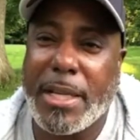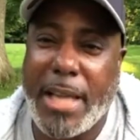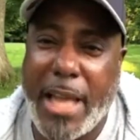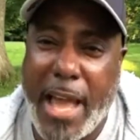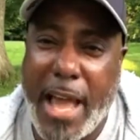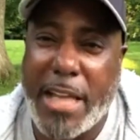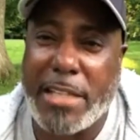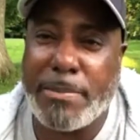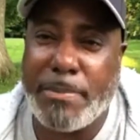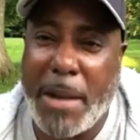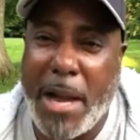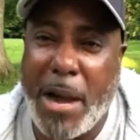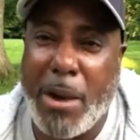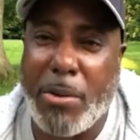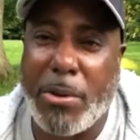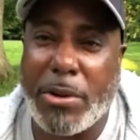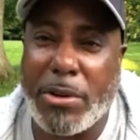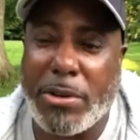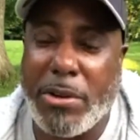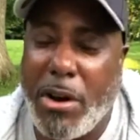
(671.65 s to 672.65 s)

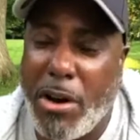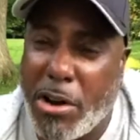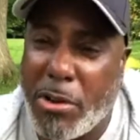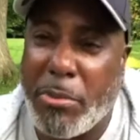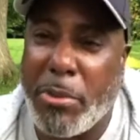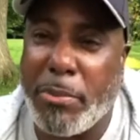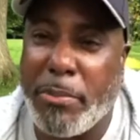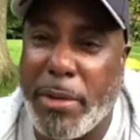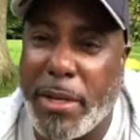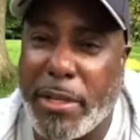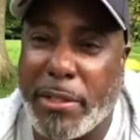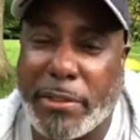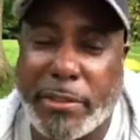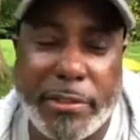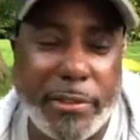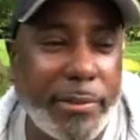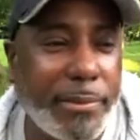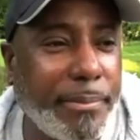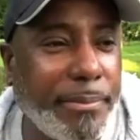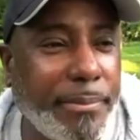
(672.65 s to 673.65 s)
gas-powered
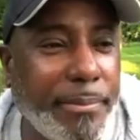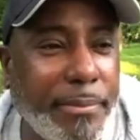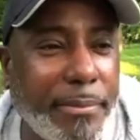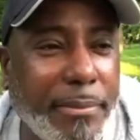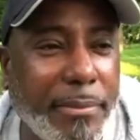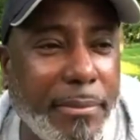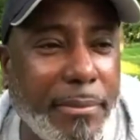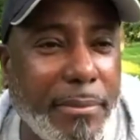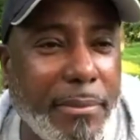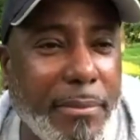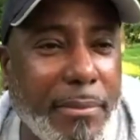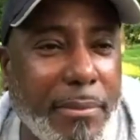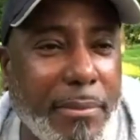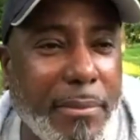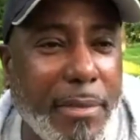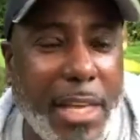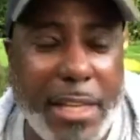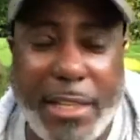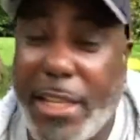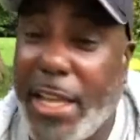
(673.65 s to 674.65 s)
automobiles,
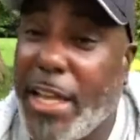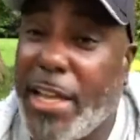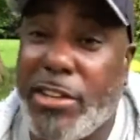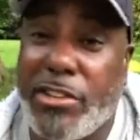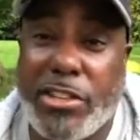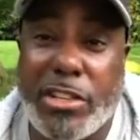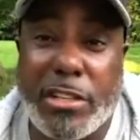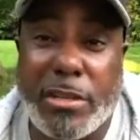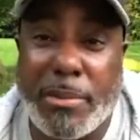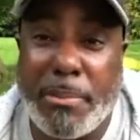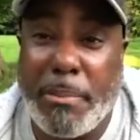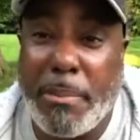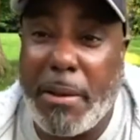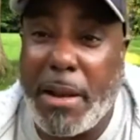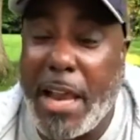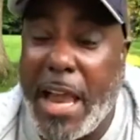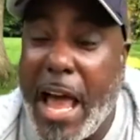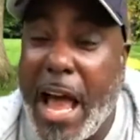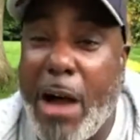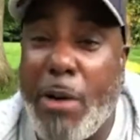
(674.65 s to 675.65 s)
that they can just
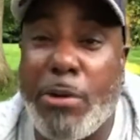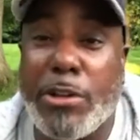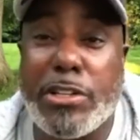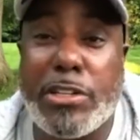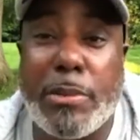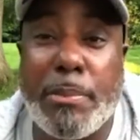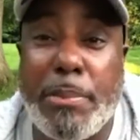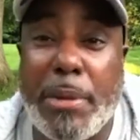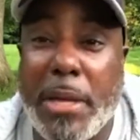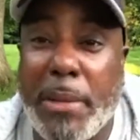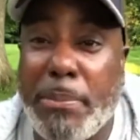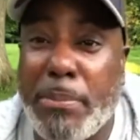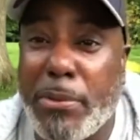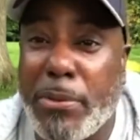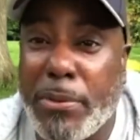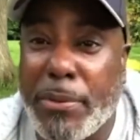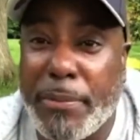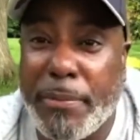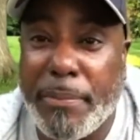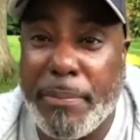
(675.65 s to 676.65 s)
plow into people.